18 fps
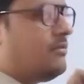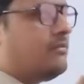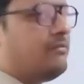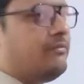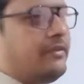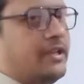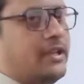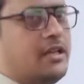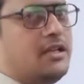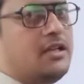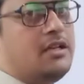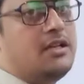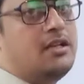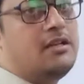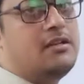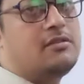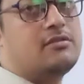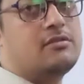V.
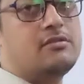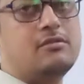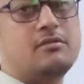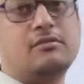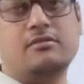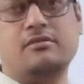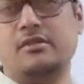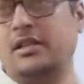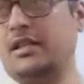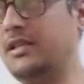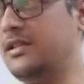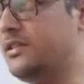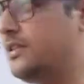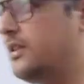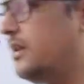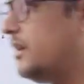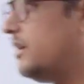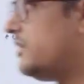So this
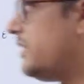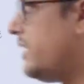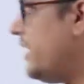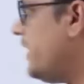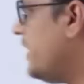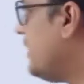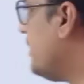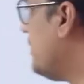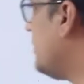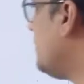thing